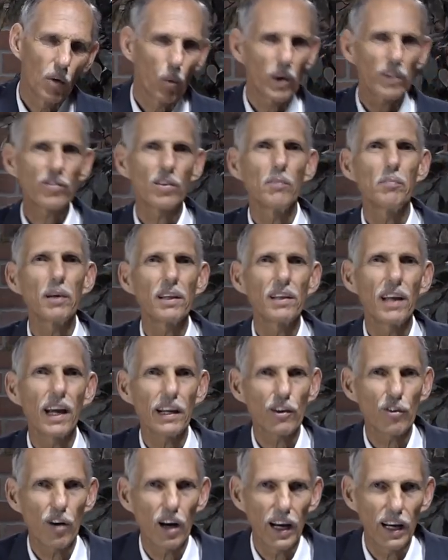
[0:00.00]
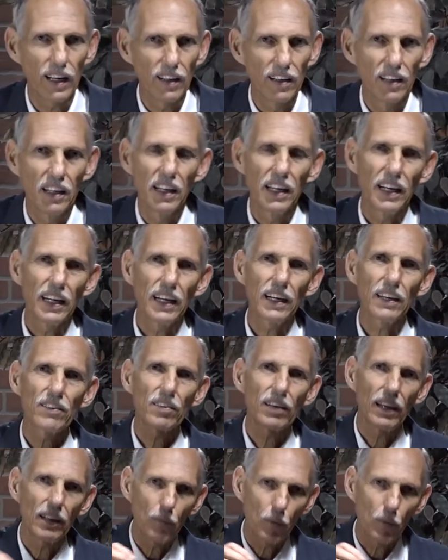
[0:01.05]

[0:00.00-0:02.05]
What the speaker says: What's the midnight cry? It's